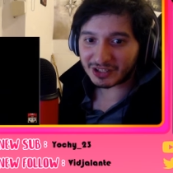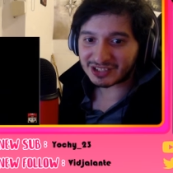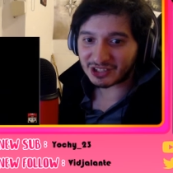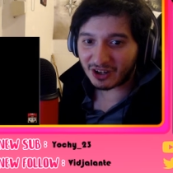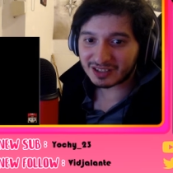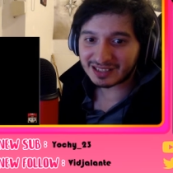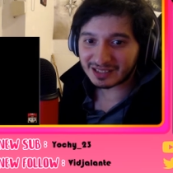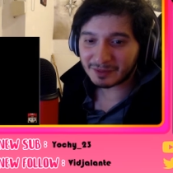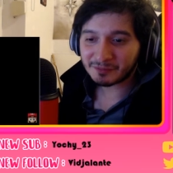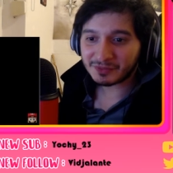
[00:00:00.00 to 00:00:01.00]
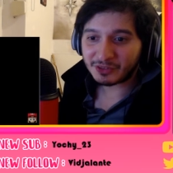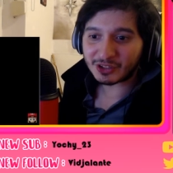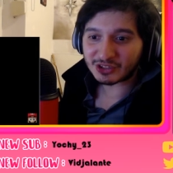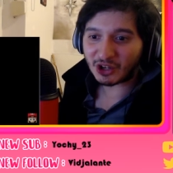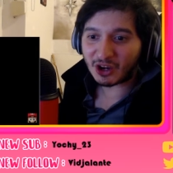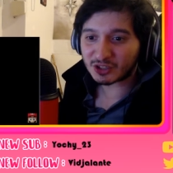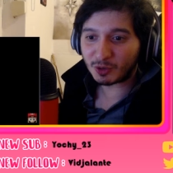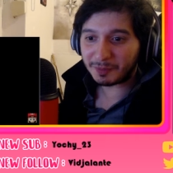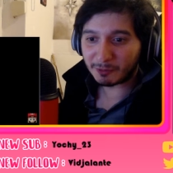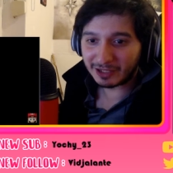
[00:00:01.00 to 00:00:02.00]
But the songs the
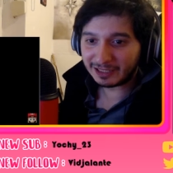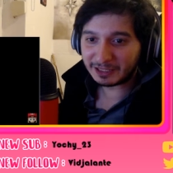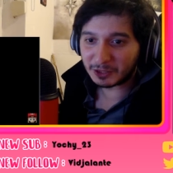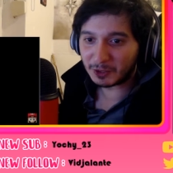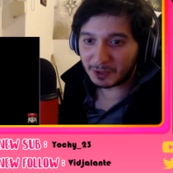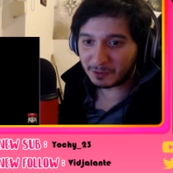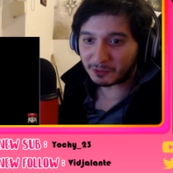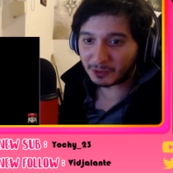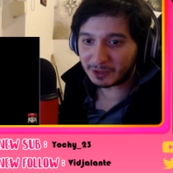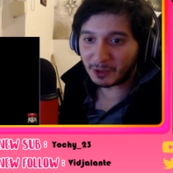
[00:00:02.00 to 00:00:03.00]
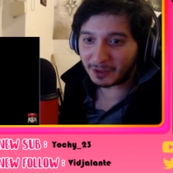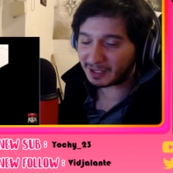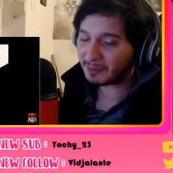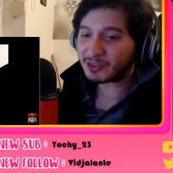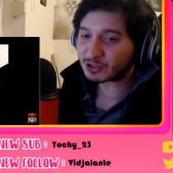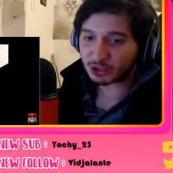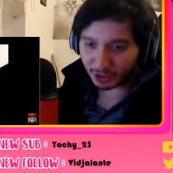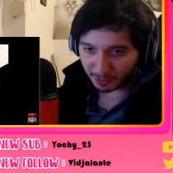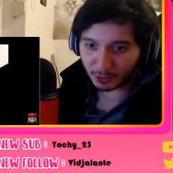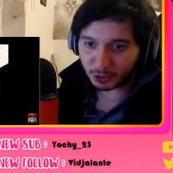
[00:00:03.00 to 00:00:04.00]
songs would be really good for Iori. I mean, they're
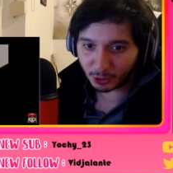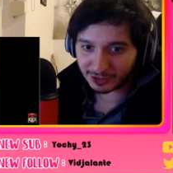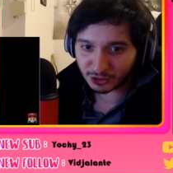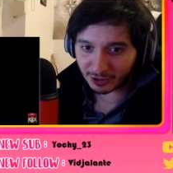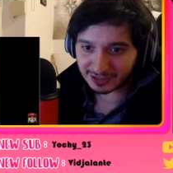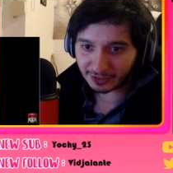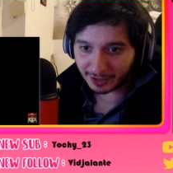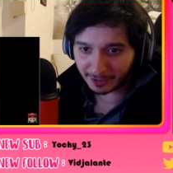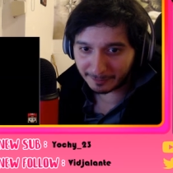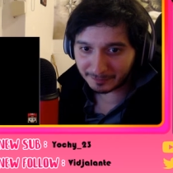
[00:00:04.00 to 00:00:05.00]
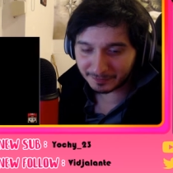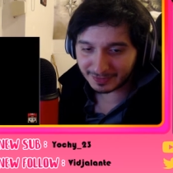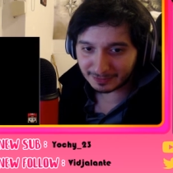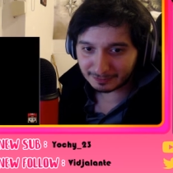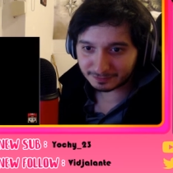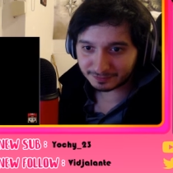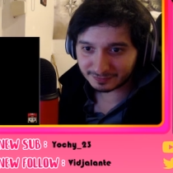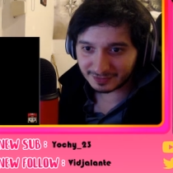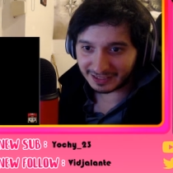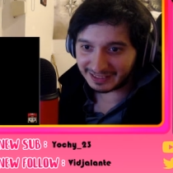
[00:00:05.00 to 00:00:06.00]
still gonna put Iori songs in there.
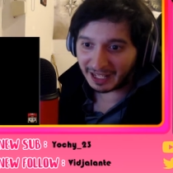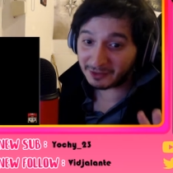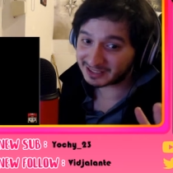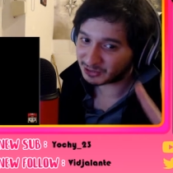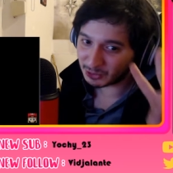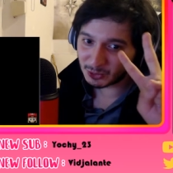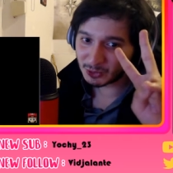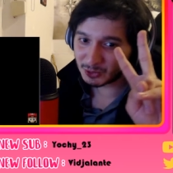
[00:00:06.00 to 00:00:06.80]
Now it's